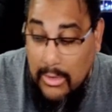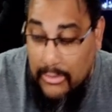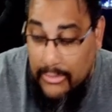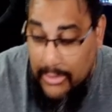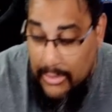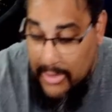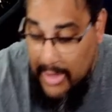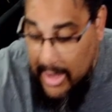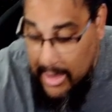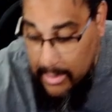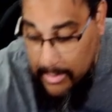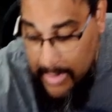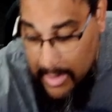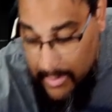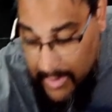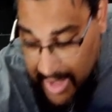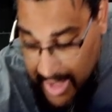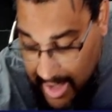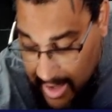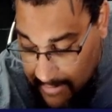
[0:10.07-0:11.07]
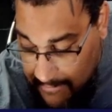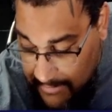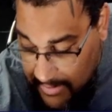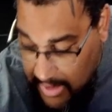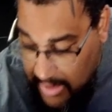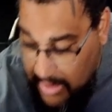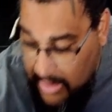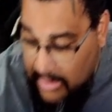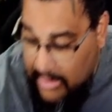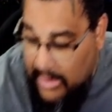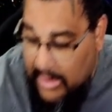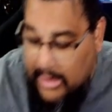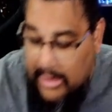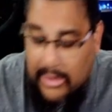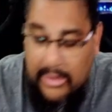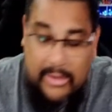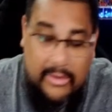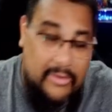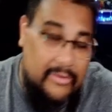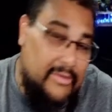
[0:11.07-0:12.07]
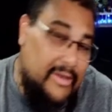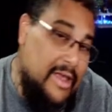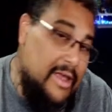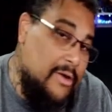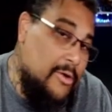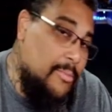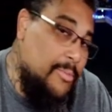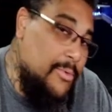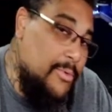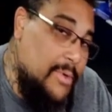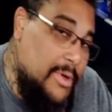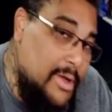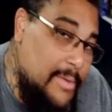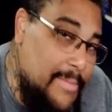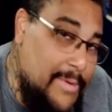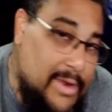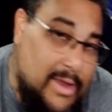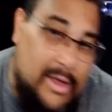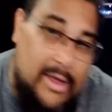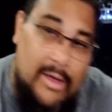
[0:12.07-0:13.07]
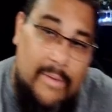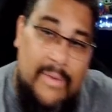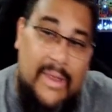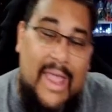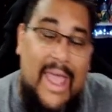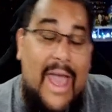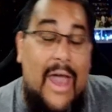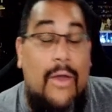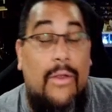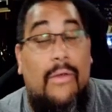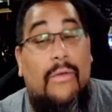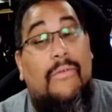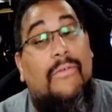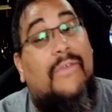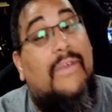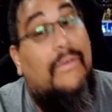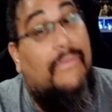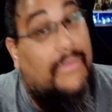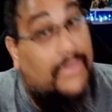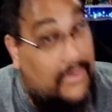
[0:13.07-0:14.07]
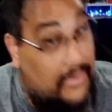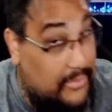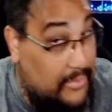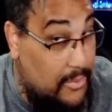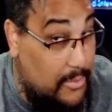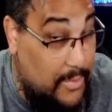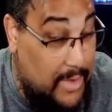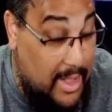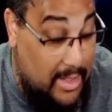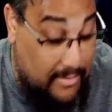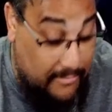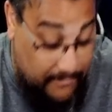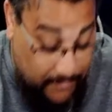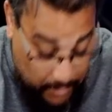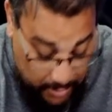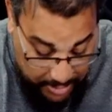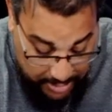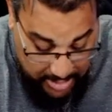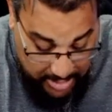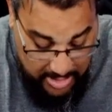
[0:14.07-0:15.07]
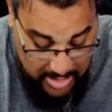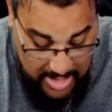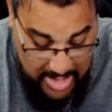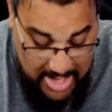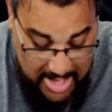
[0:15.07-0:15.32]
So the item that we have here is Anchor Brewing Company coming out of San Francisco, California.